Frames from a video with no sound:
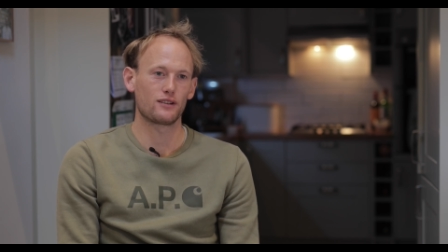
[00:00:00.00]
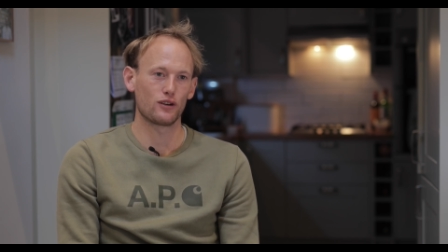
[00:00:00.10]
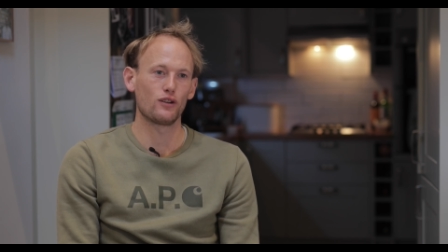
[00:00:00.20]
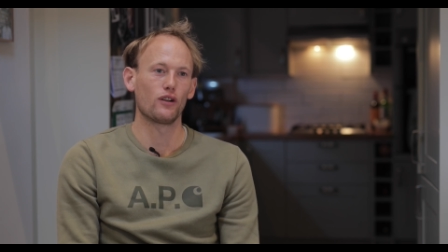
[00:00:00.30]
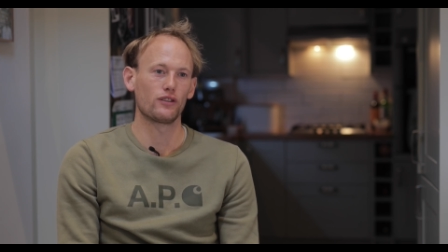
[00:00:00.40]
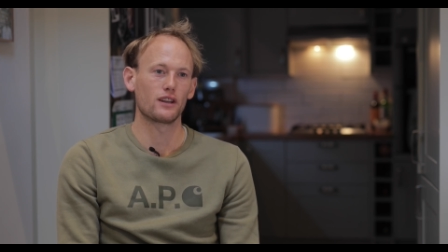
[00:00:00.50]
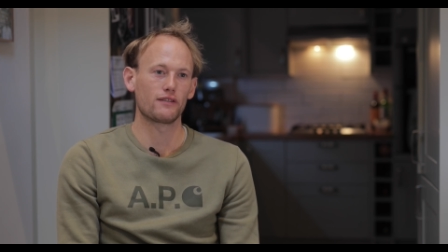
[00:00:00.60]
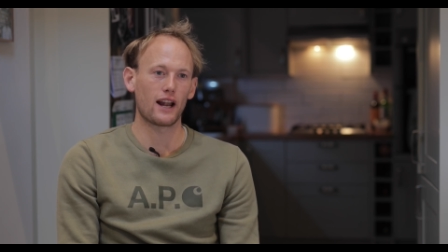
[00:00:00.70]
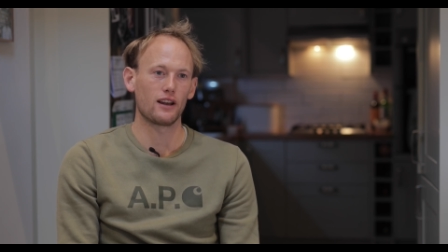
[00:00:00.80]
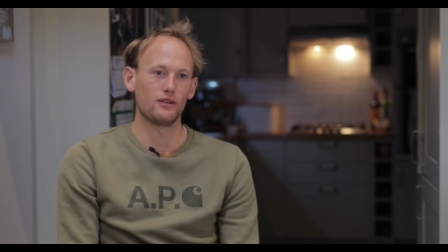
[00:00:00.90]
could not see the
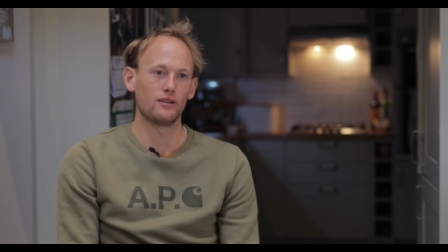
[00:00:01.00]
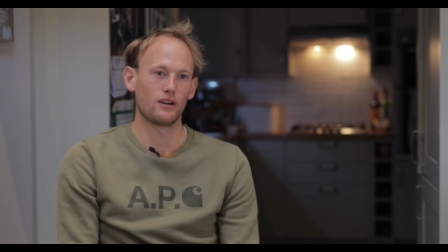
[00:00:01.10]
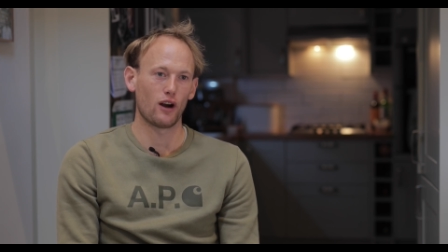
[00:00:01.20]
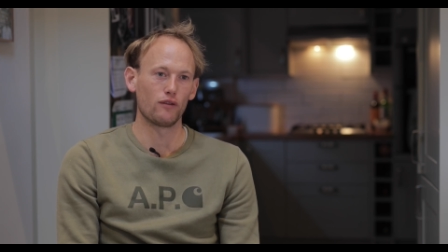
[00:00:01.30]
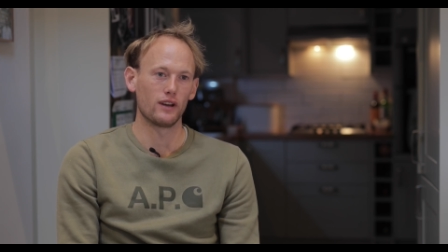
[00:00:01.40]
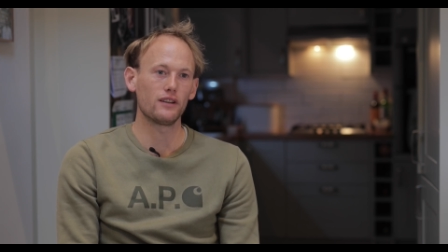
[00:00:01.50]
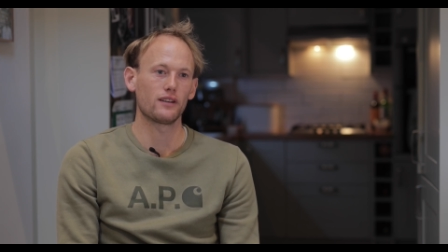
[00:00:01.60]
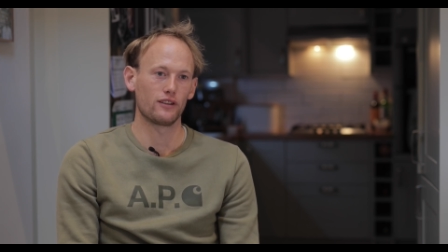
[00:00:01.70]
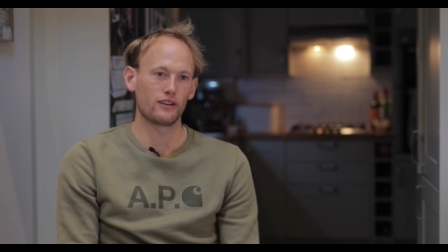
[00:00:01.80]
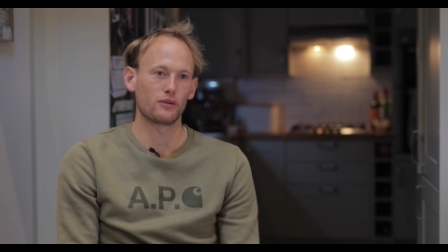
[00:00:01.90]
value of
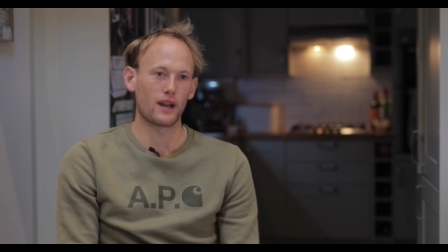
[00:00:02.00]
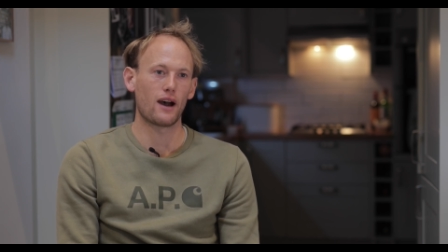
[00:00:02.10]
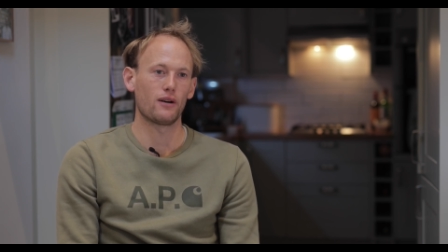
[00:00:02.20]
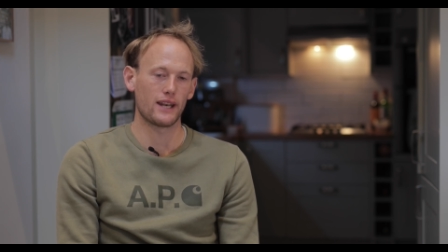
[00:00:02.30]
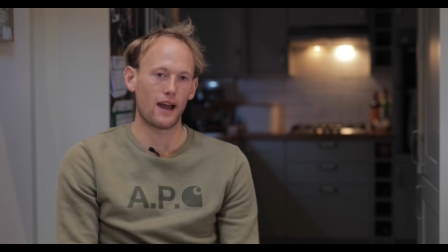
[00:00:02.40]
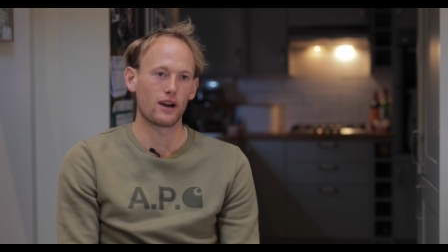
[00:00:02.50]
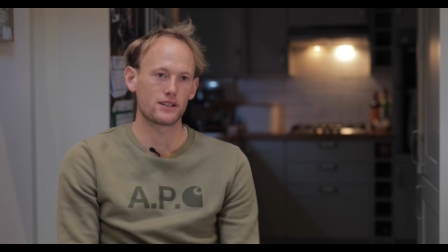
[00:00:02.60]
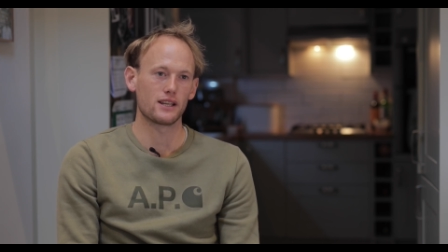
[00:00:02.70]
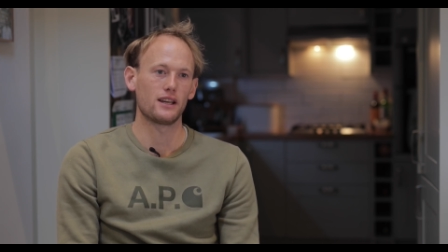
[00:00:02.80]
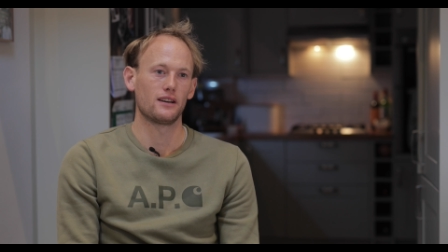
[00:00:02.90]
it until now, and now I
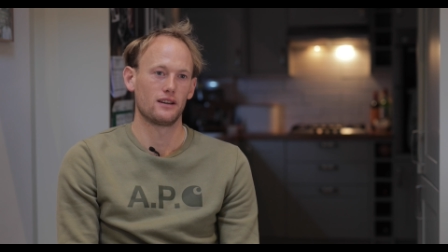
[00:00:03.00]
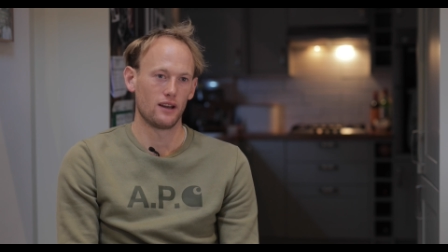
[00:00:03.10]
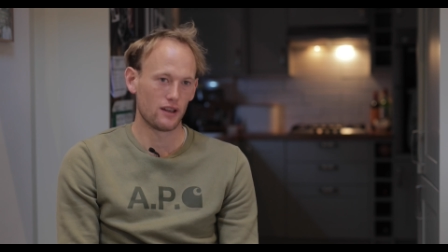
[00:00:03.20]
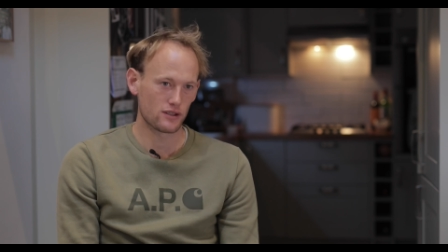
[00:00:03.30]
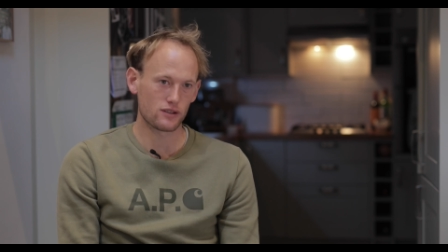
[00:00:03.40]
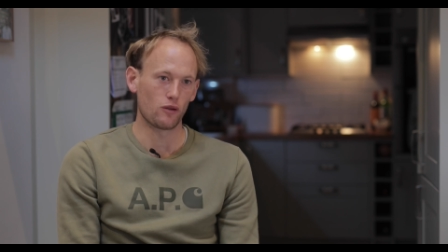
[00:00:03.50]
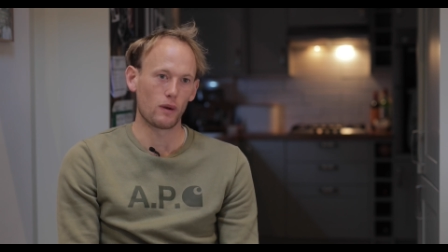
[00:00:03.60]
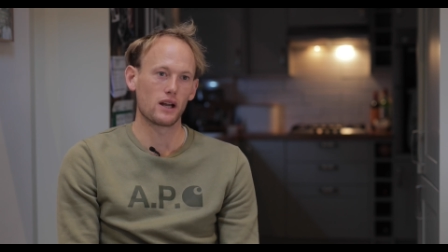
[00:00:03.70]
see it so